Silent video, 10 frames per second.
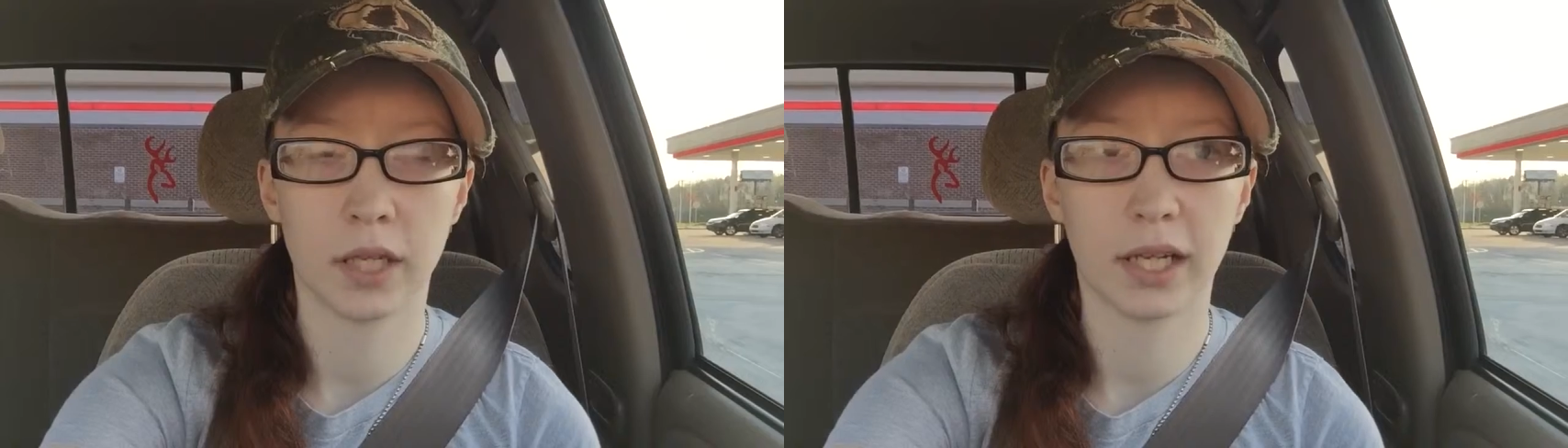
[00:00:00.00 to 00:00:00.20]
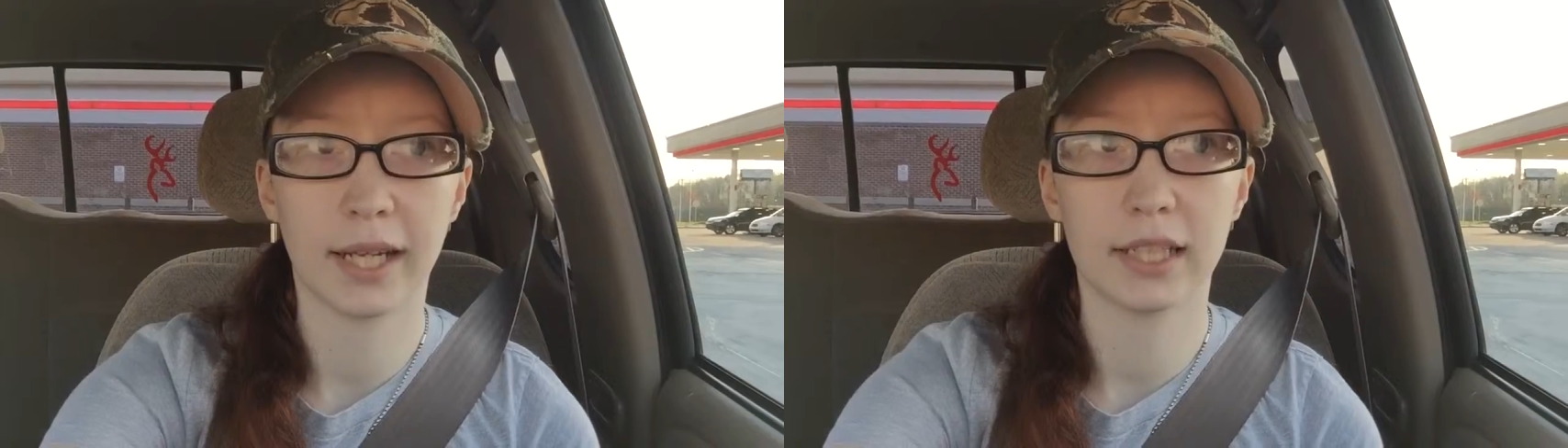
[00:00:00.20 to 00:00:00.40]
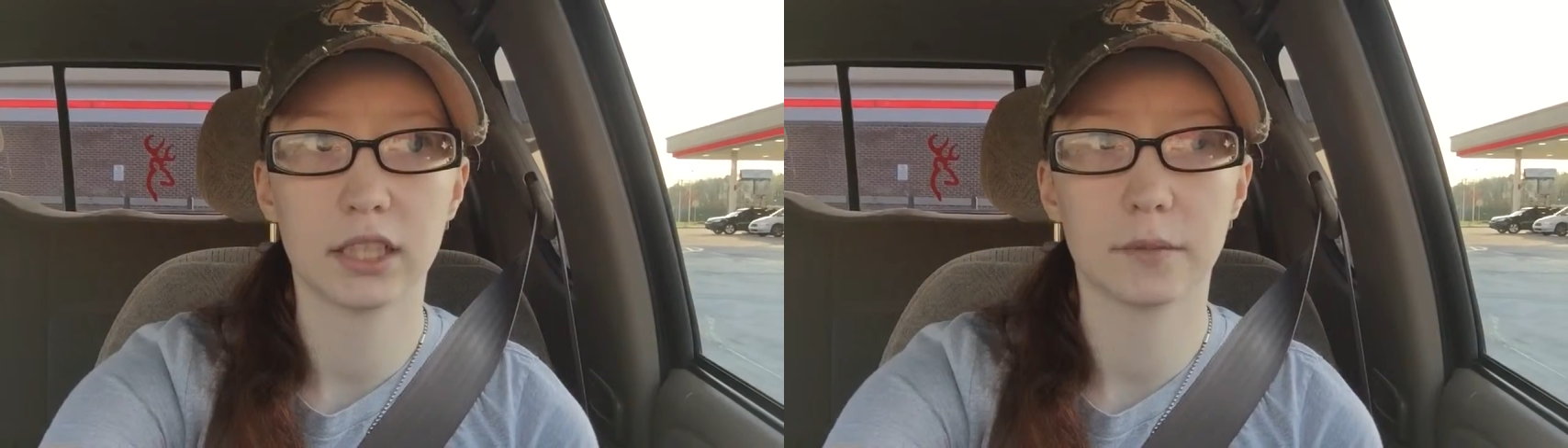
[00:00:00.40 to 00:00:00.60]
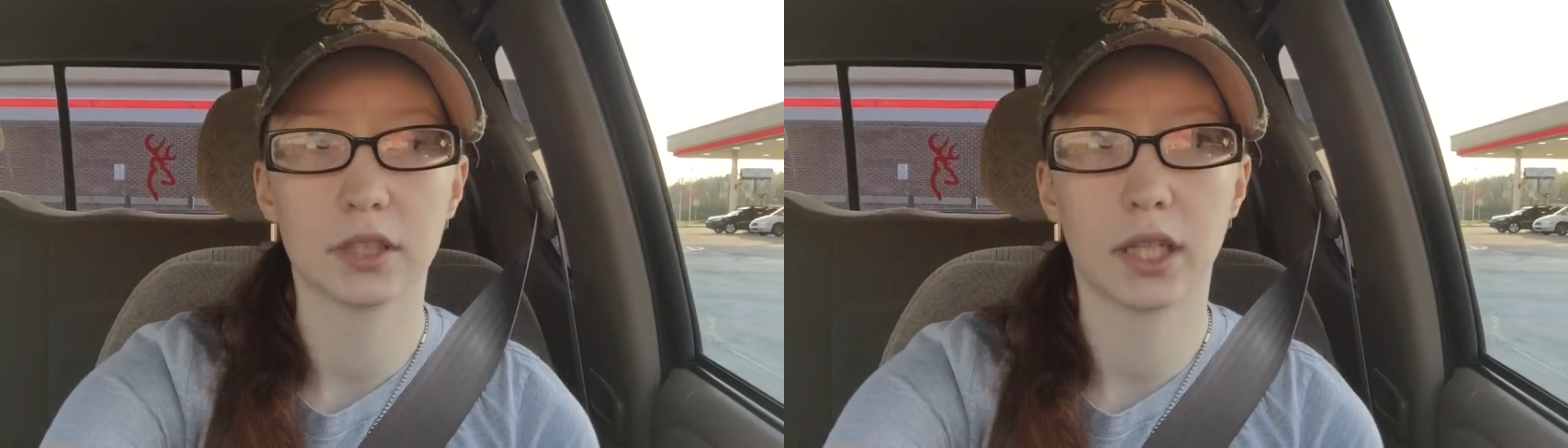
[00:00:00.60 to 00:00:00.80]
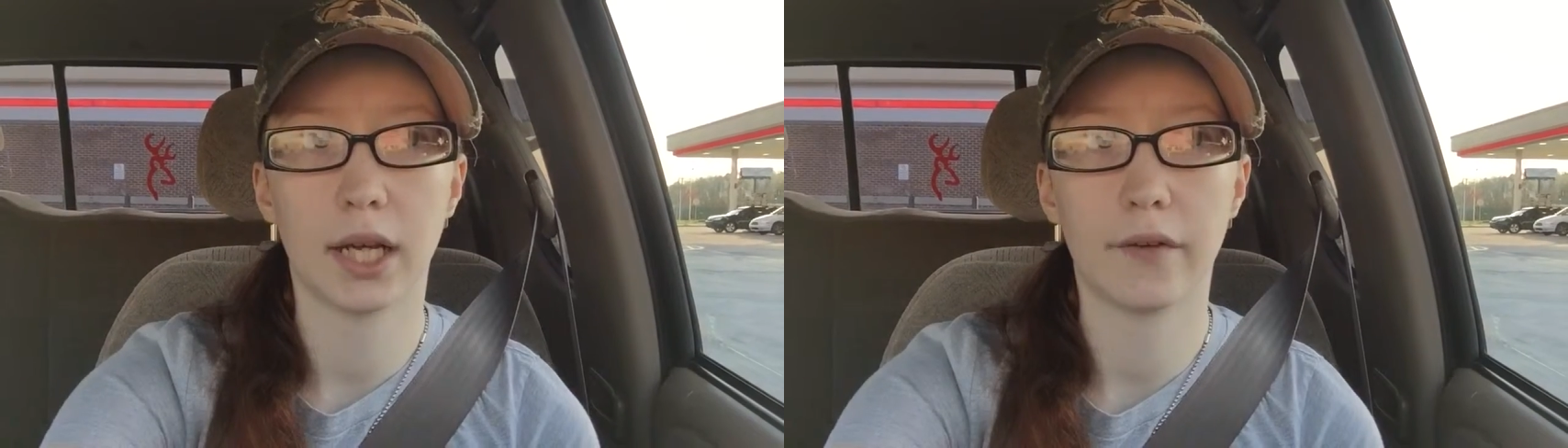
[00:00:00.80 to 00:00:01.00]
I guess I'm
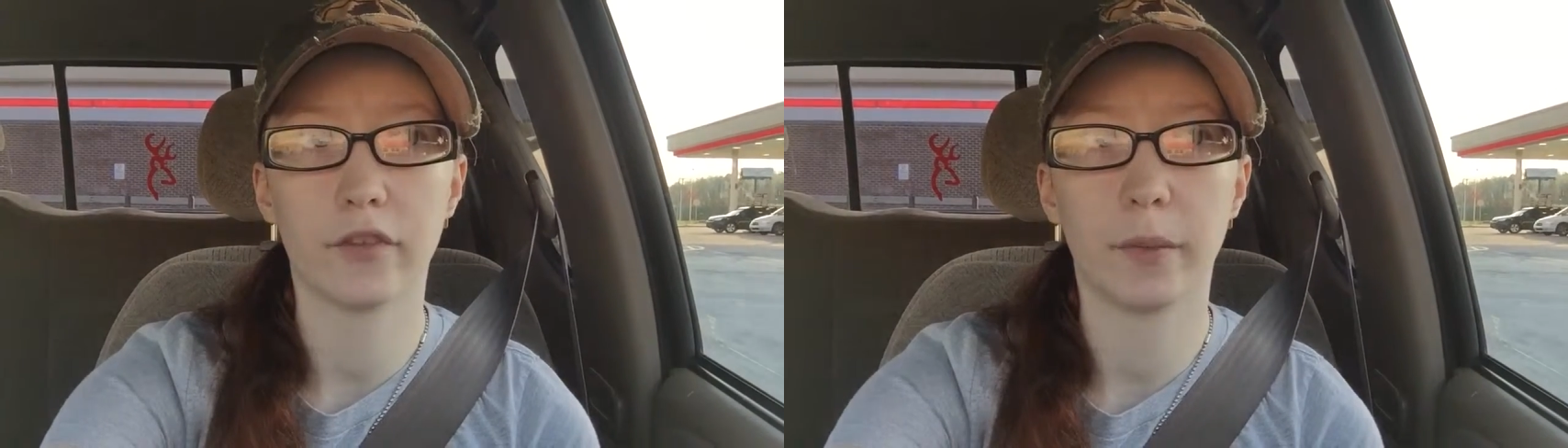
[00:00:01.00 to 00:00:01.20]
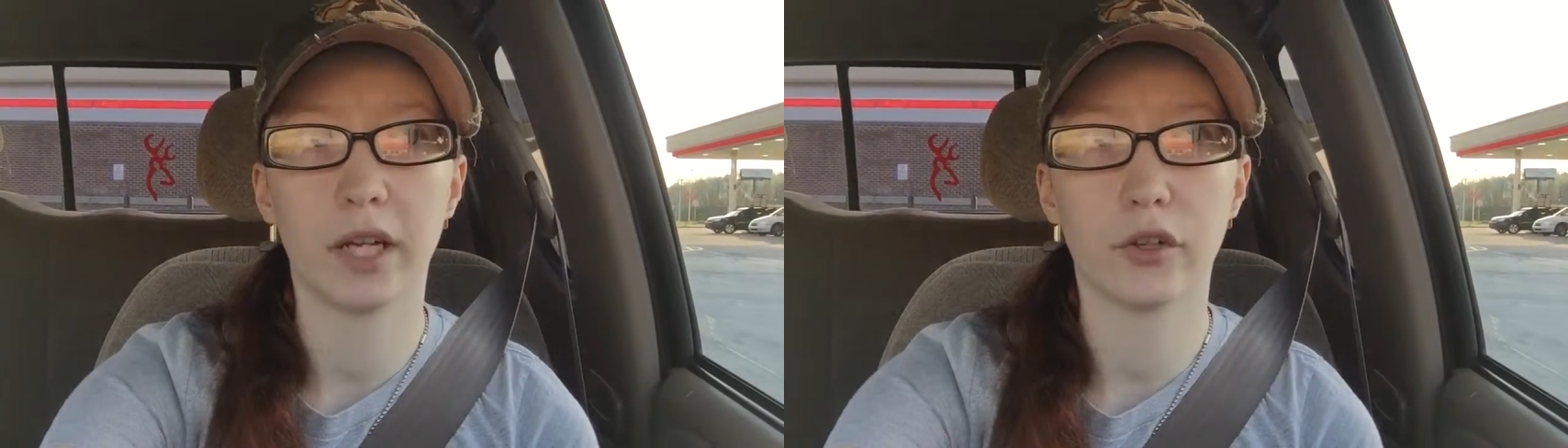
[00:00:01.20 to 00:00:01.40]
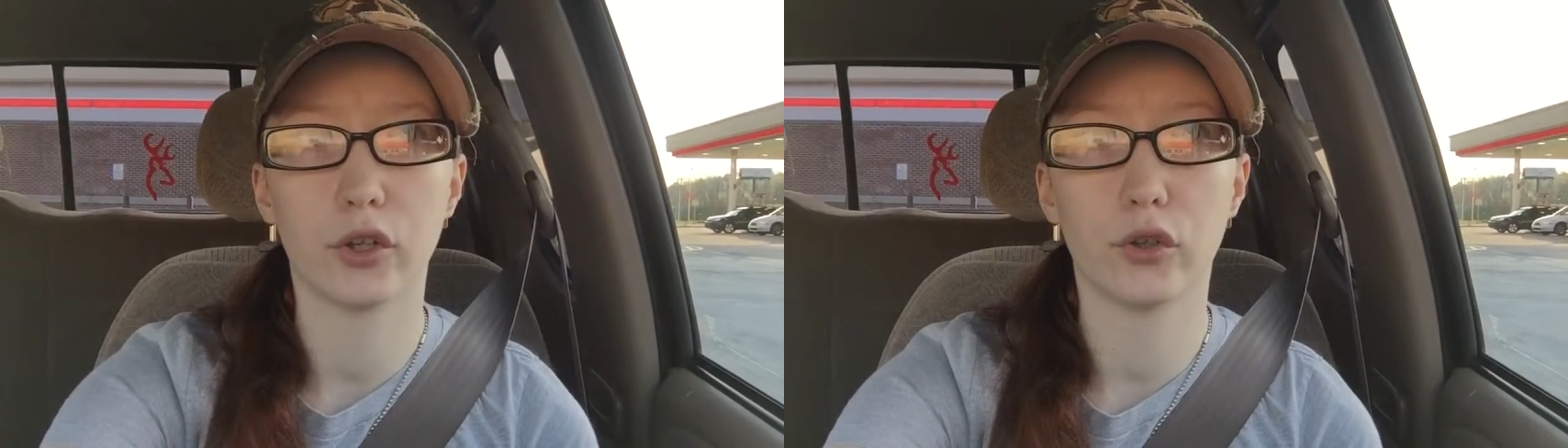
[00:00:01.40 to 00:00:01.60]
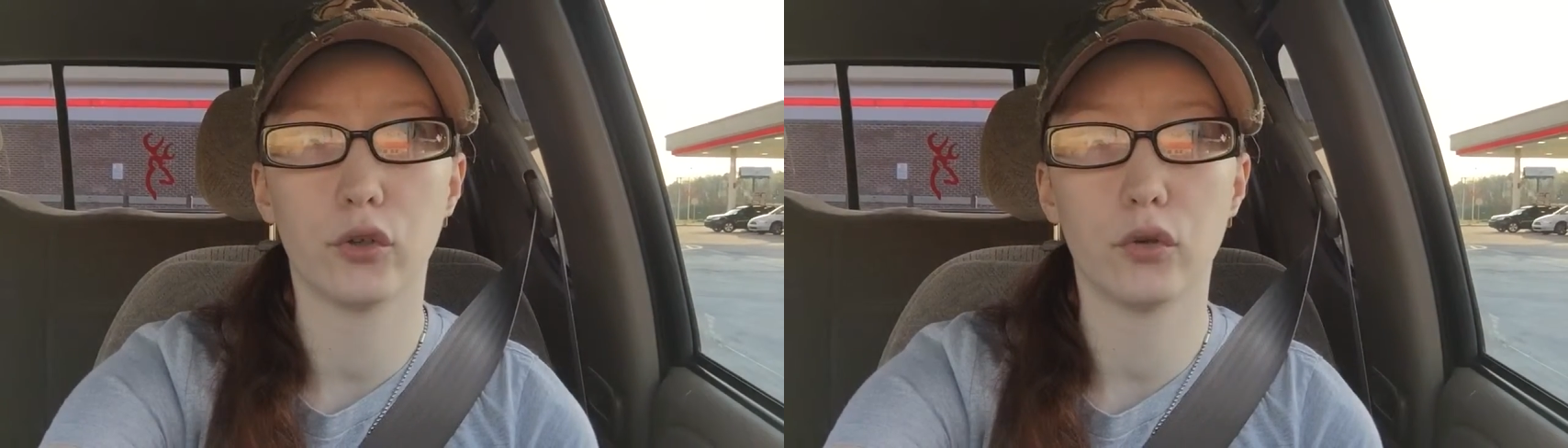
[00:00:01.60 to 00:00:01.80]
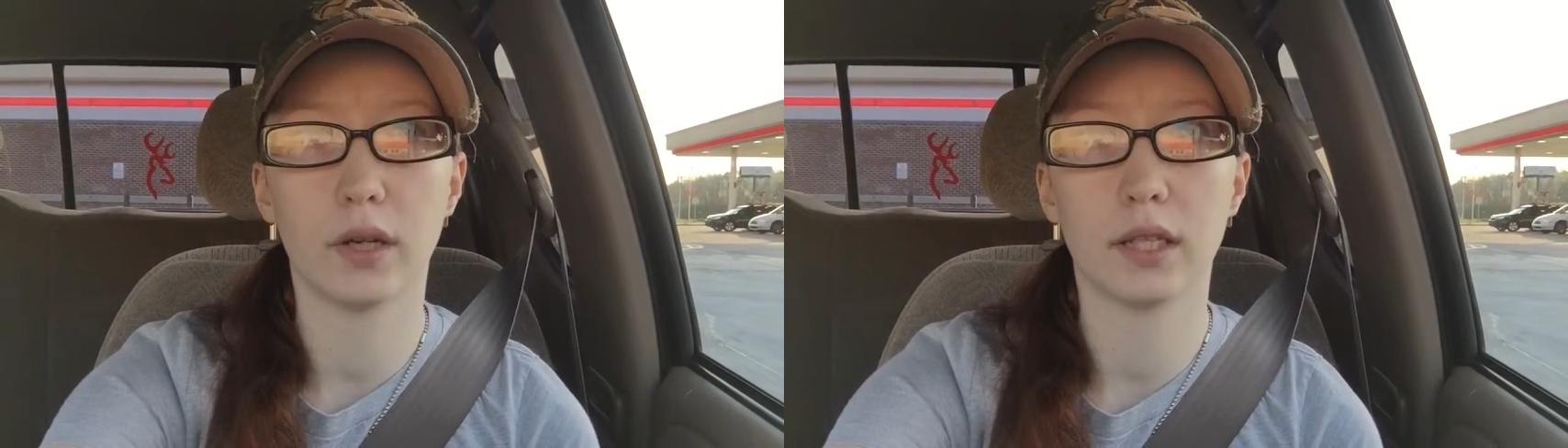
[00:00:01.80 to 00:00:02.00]
just gonna have to make
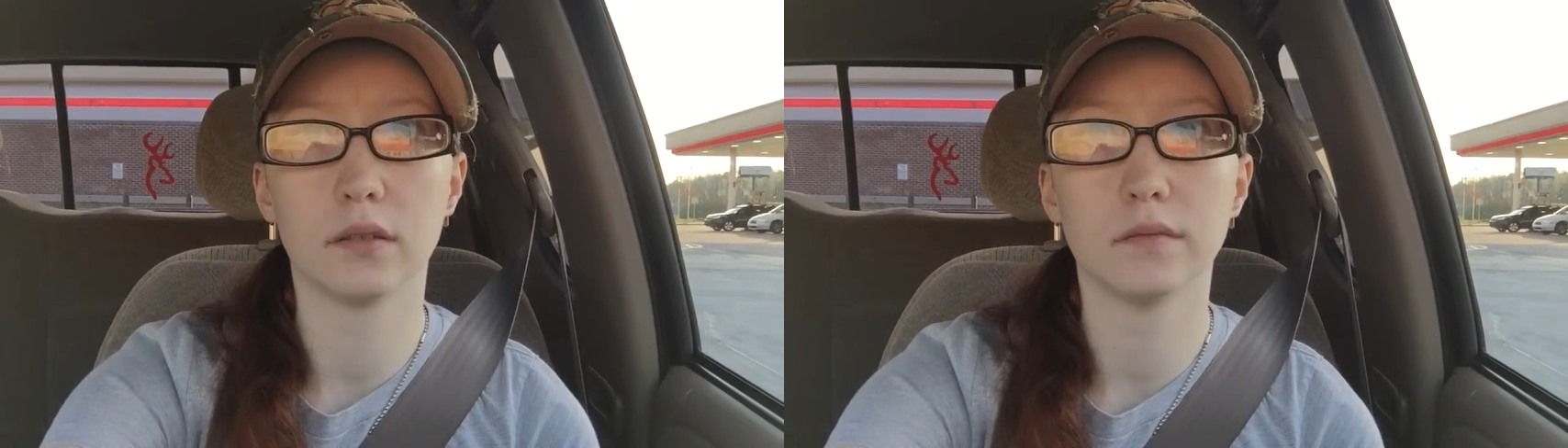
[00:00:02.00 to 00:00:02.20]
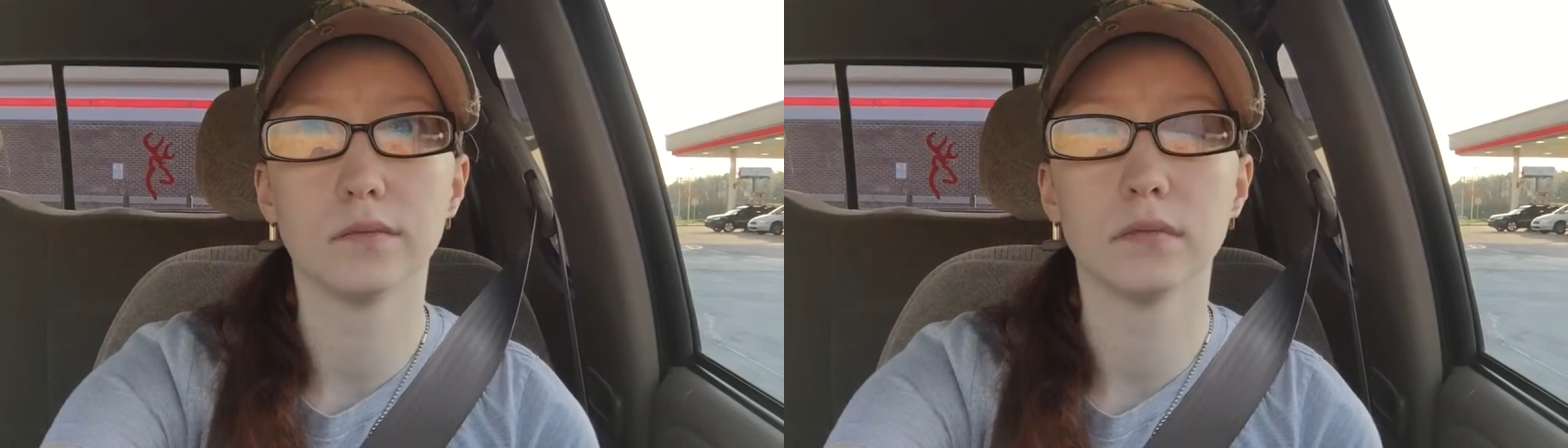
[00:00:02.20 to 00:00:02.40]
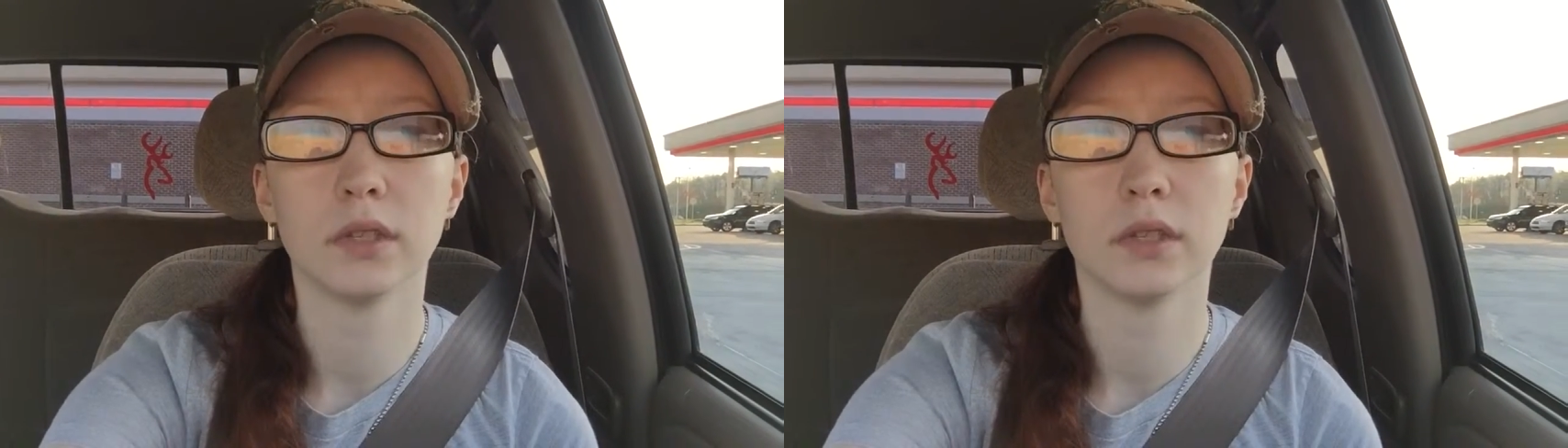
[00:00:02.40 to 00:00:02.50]
do and